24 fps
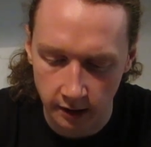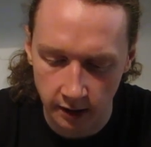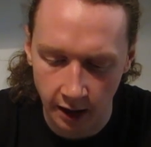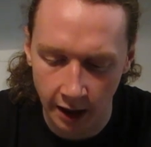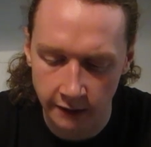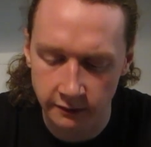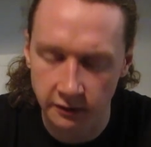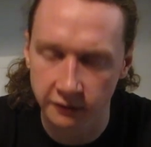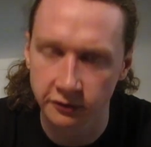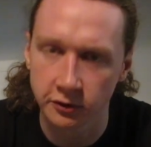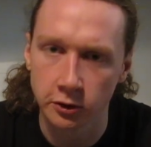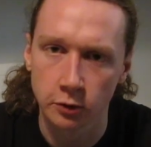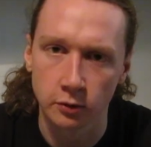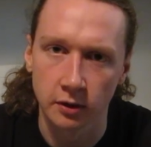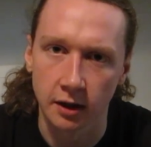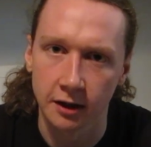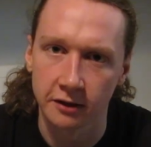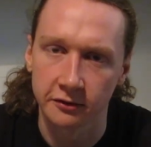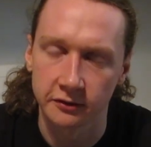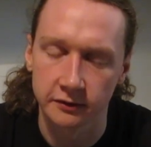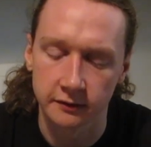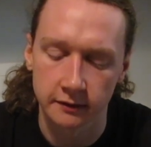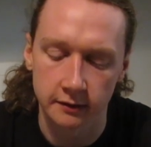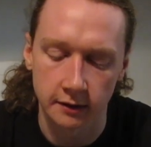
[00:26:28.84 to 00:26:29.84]
have a few
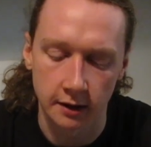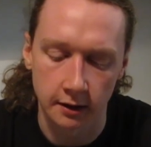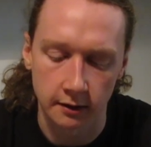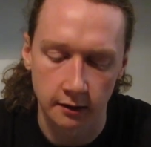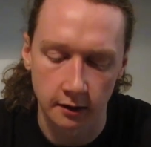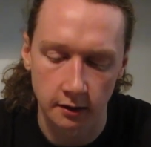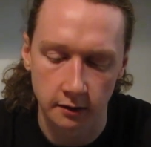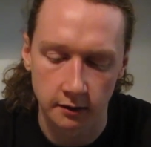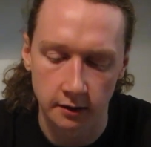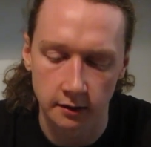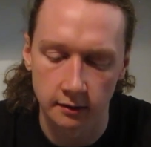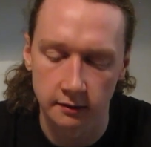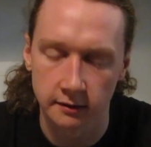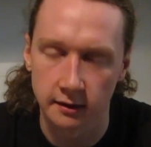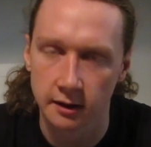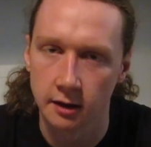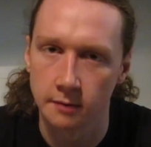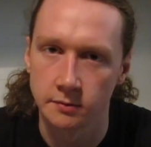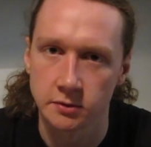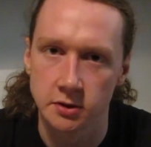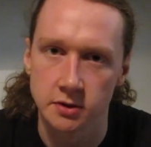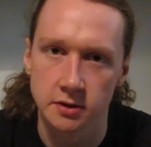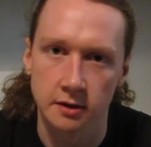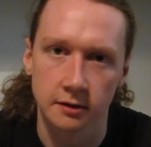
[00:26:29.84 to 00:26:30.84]
left, and I think that
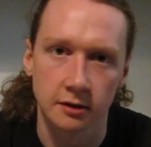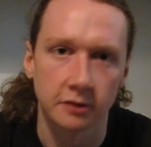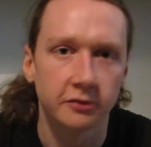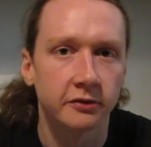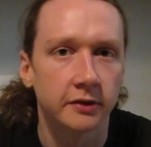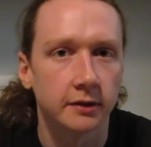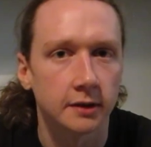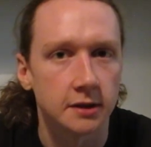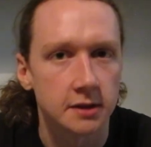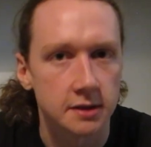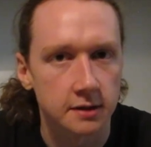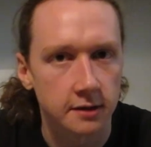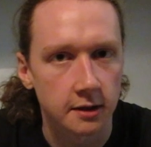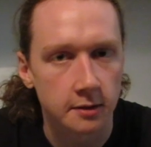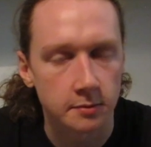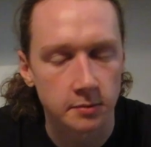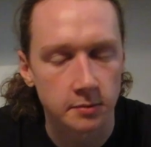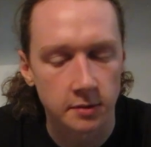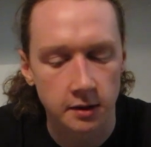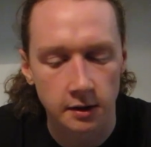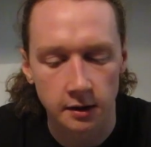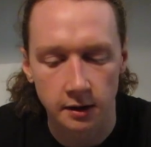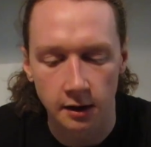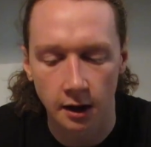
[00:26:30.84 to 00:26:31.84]
I'm just gonna finish
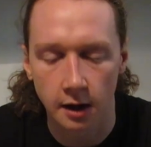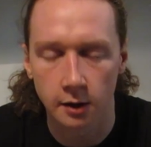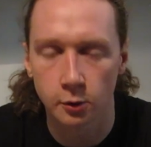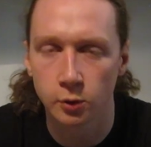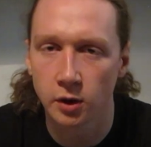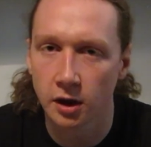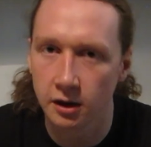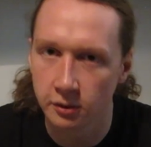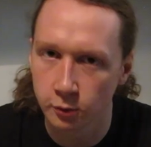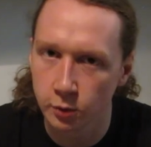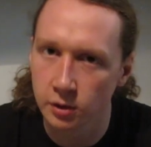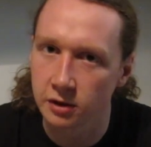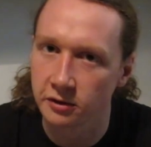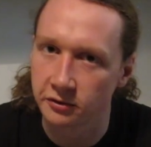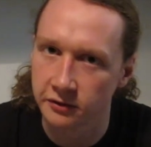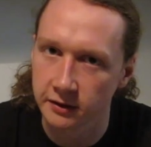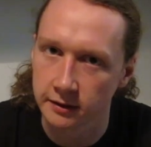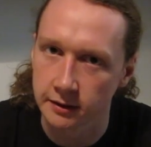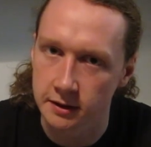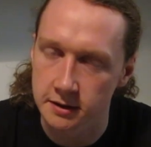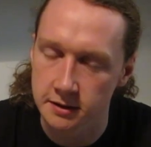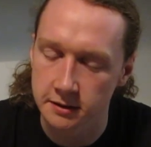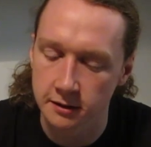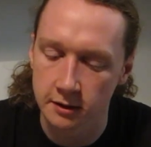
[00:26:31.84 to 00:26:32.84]
them. I will
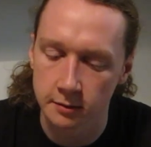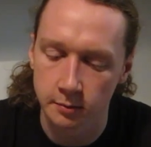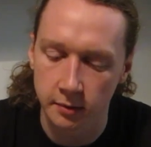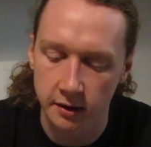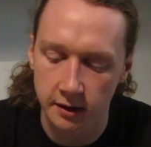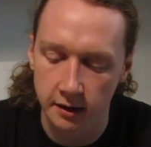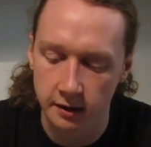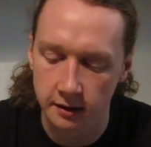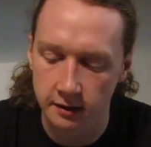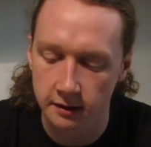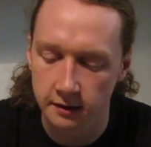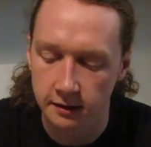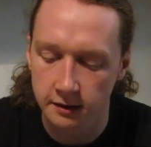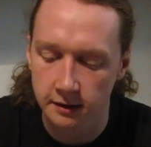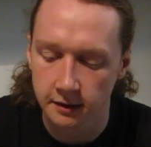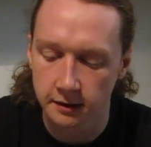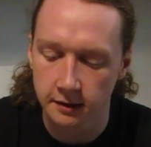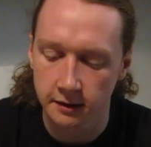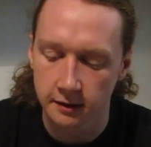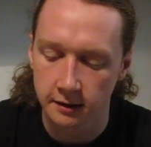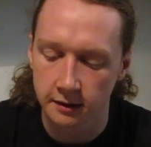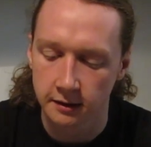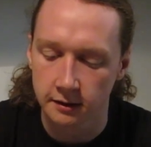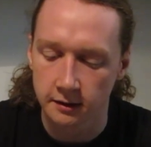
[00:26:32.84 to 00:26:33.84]
finish them, but
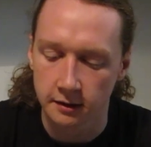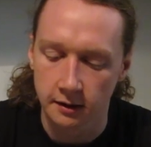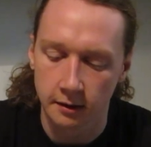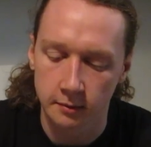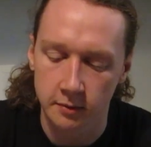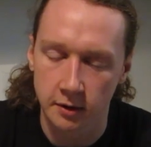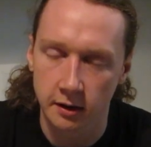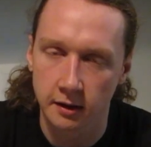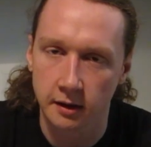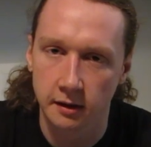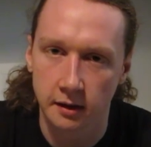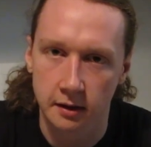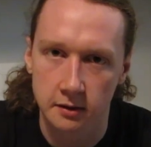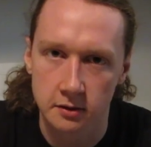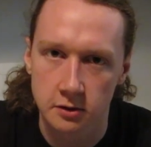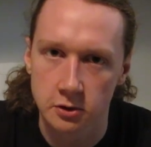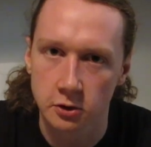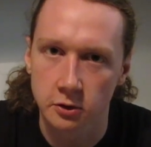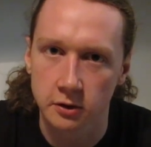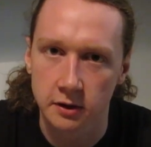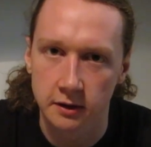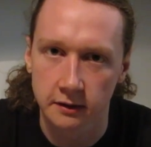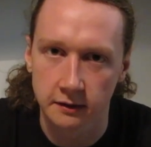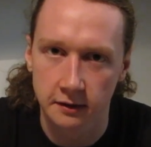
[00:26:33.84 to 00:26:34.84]
I'm not gonna
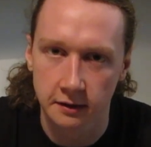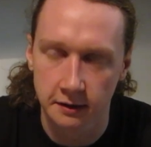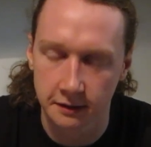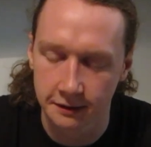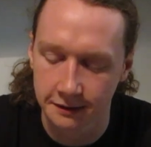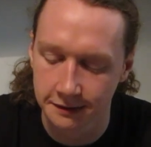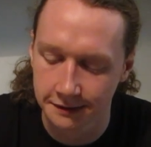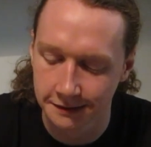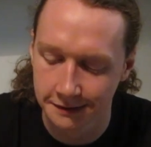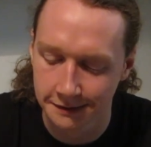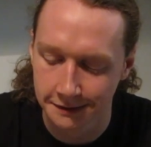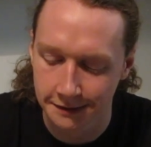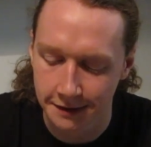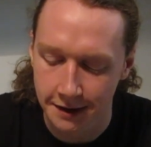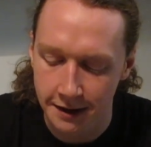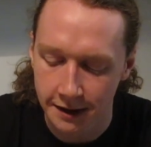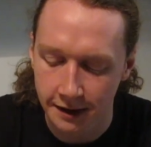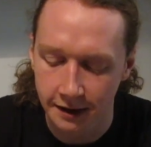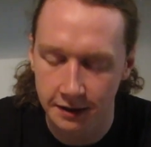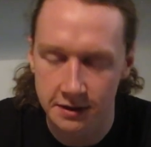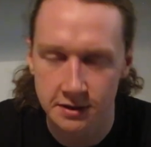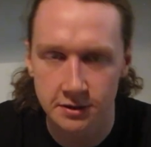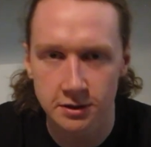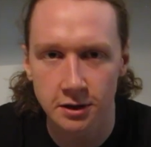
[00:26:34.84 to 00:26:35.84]
enjoy it.
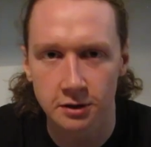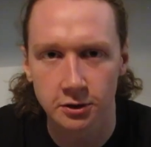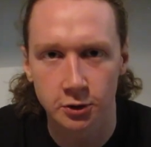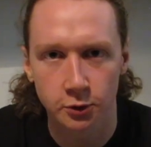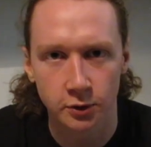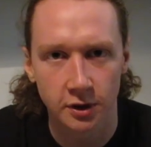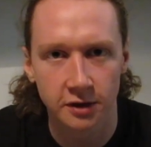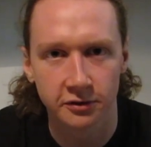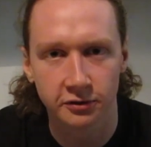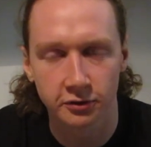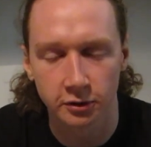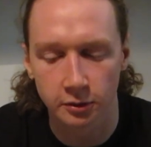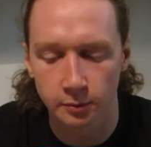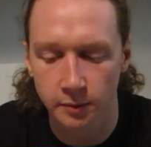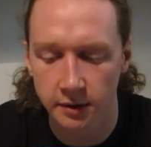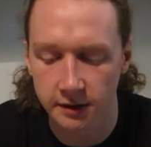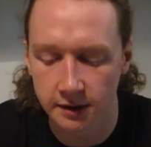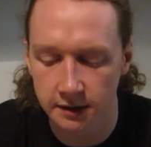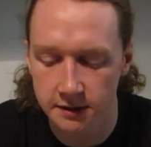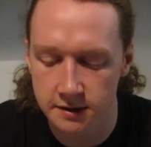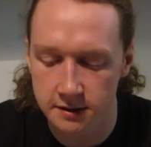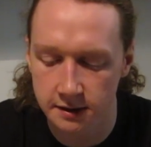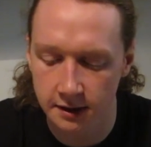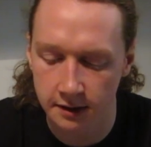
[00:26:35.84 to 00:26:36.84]
It's not dreadful,
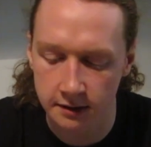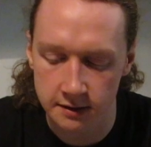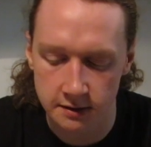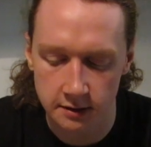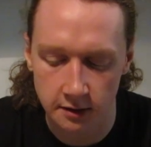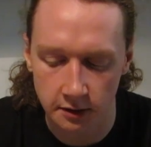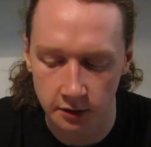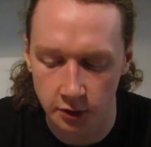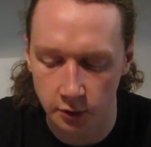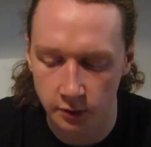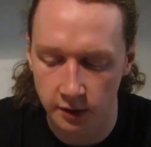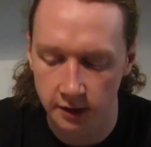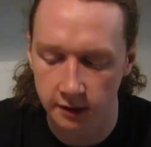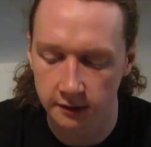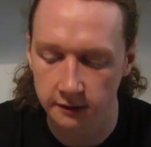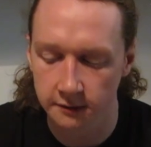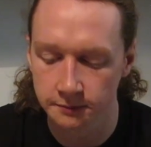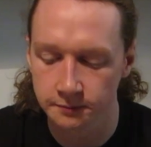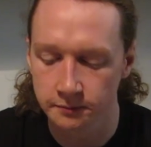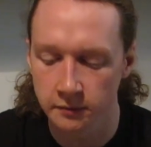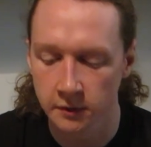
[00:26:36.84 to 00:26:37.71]
but it's not great.